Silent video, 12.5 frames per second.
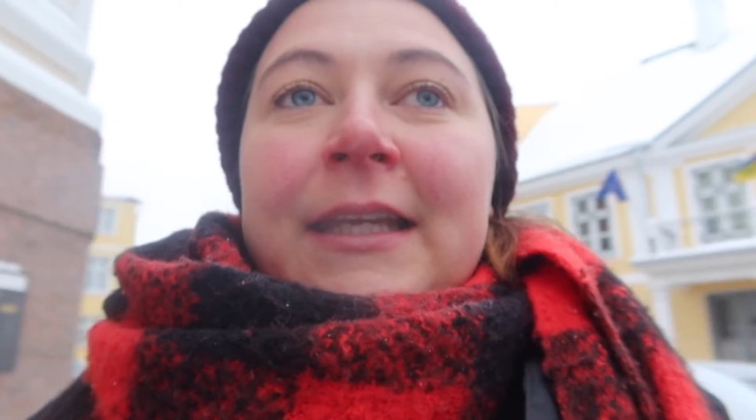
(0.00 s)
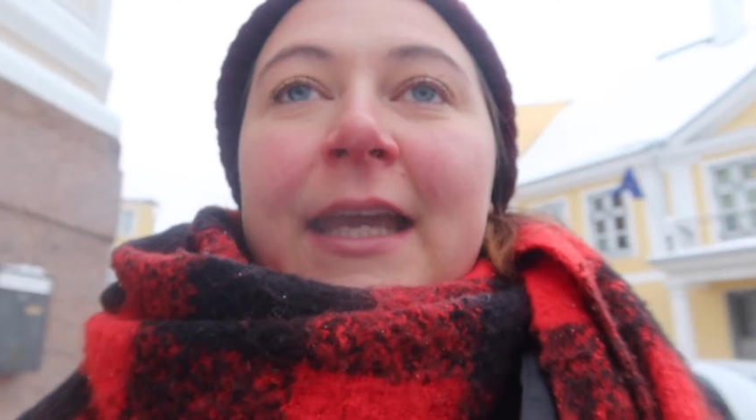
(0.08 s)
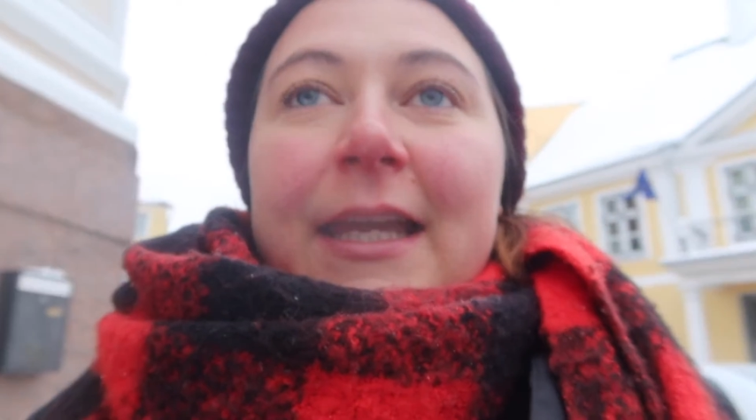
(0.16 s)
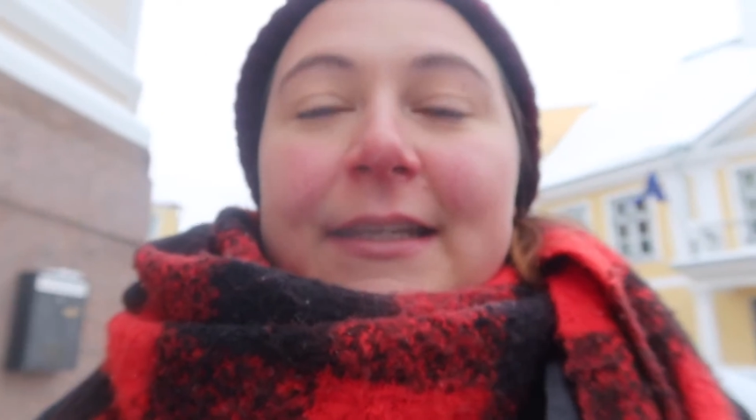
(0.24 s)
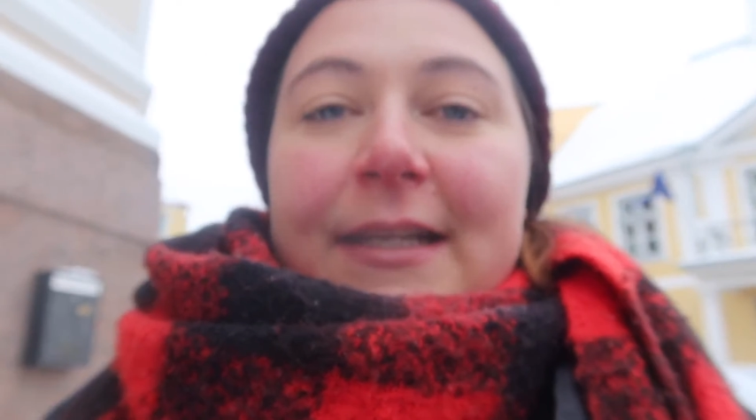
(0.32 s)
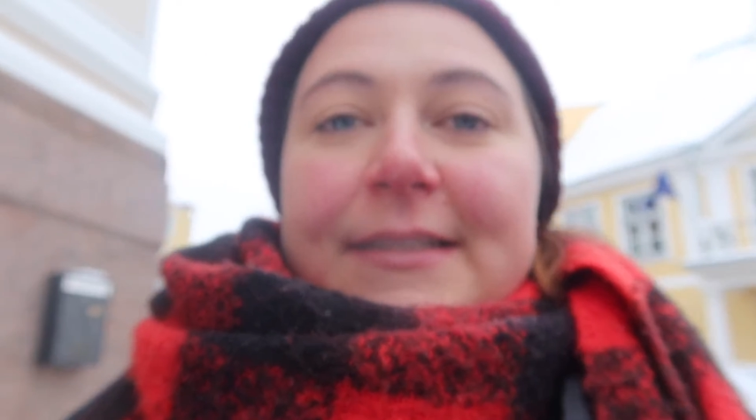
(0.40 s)

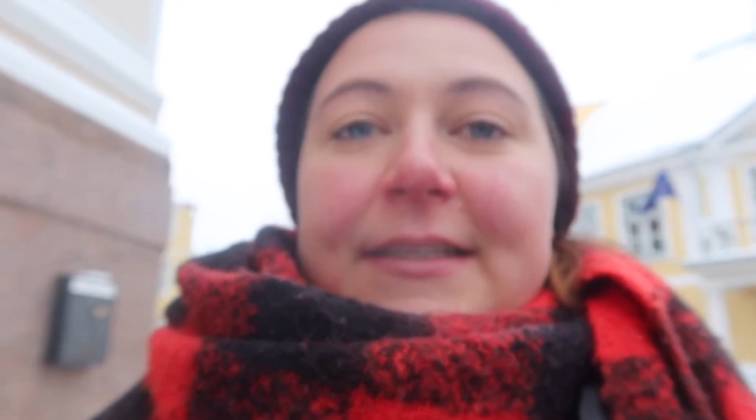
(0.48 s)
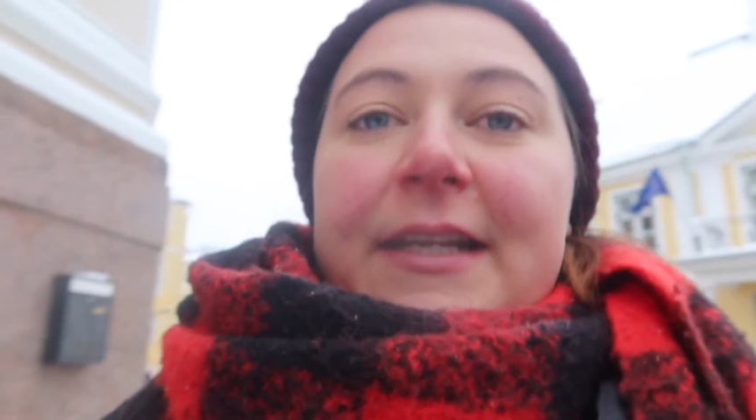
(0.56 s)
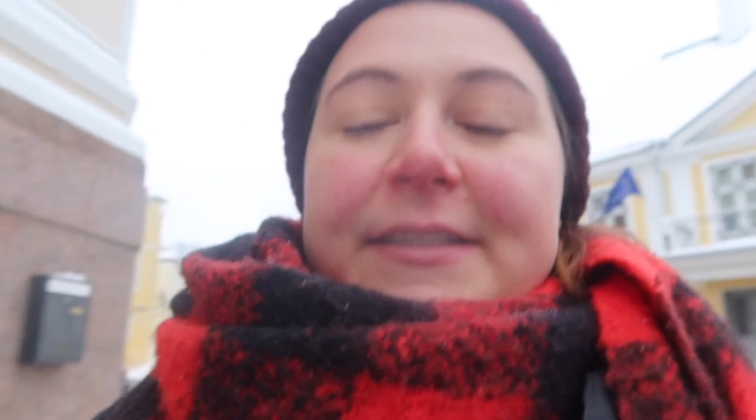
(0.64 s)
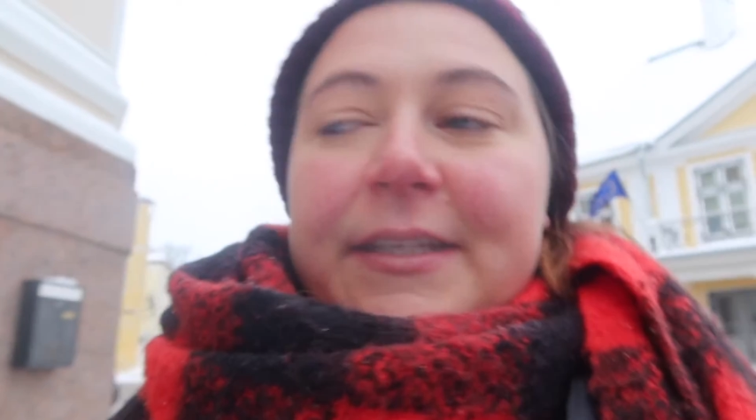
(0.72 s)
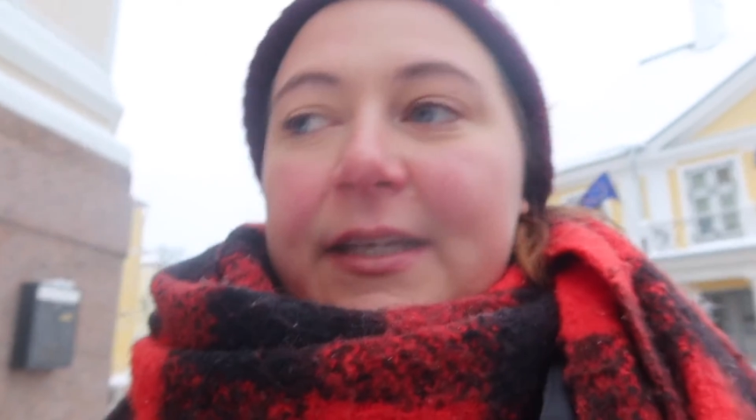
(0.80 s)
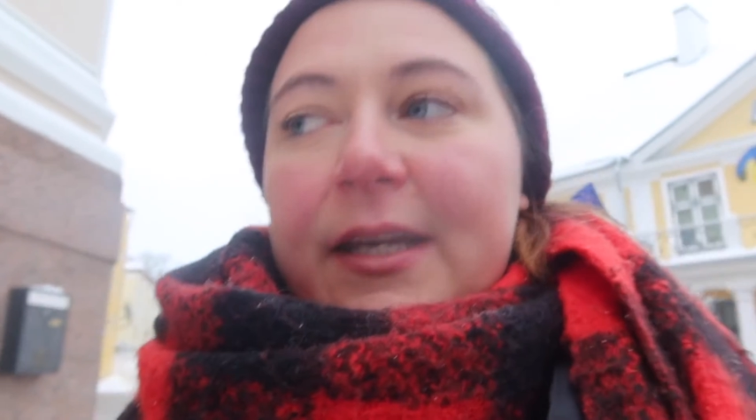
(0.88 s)
in
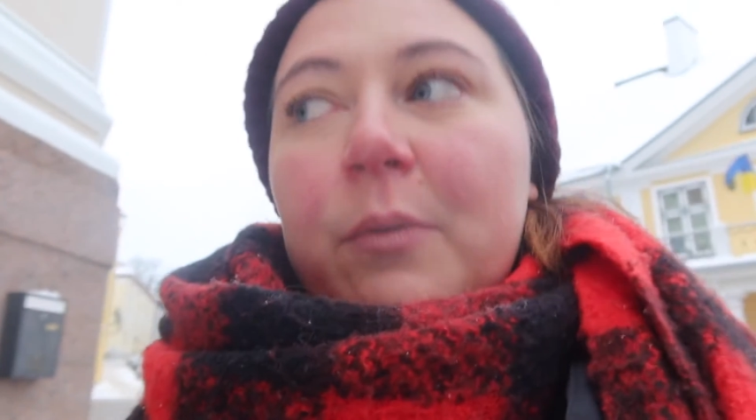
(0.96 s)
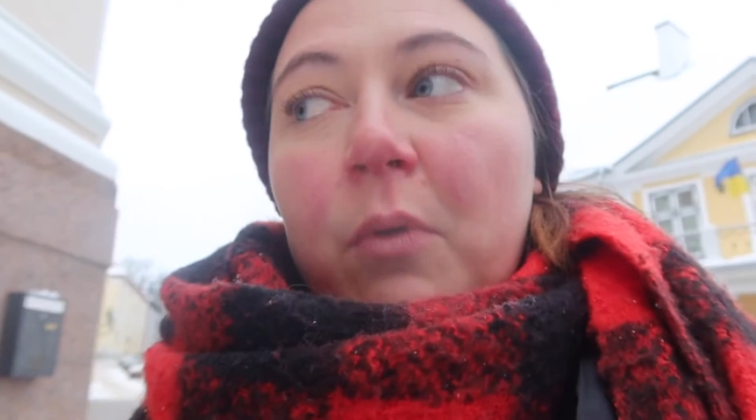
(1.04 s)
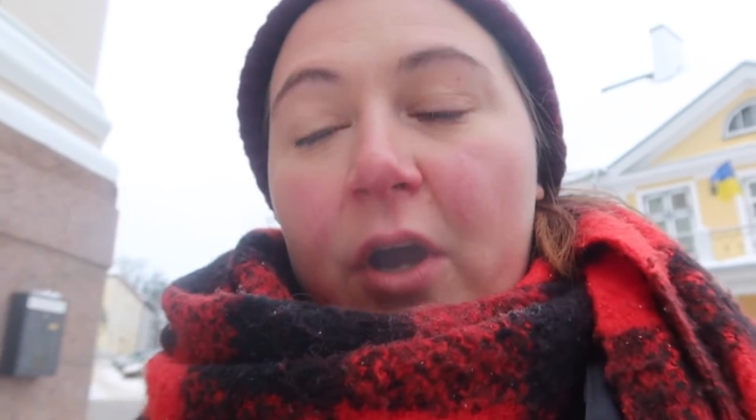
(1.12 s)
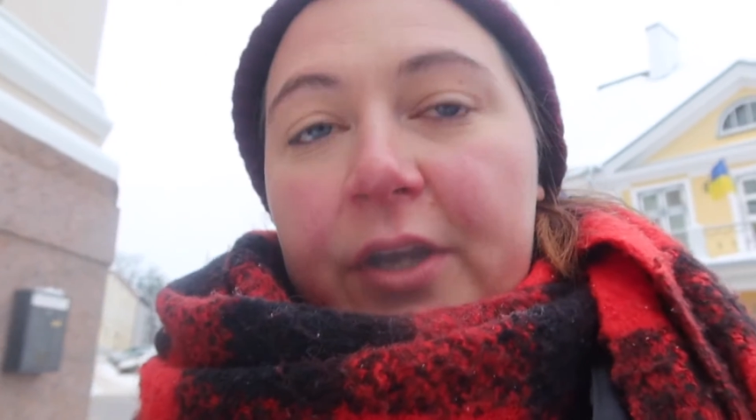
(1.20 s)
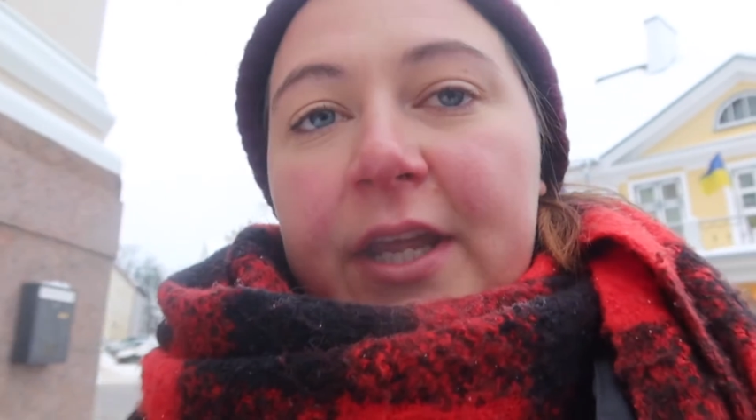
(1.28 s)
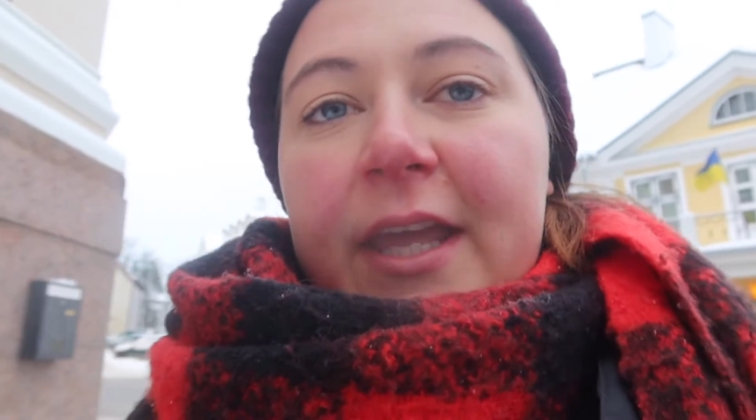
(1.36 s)

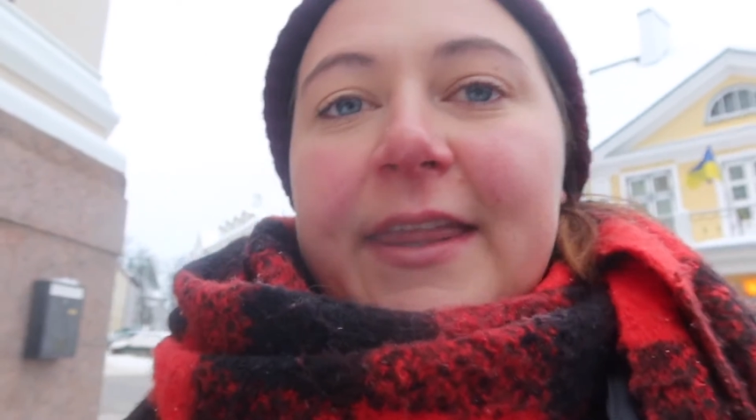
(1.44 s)
1991,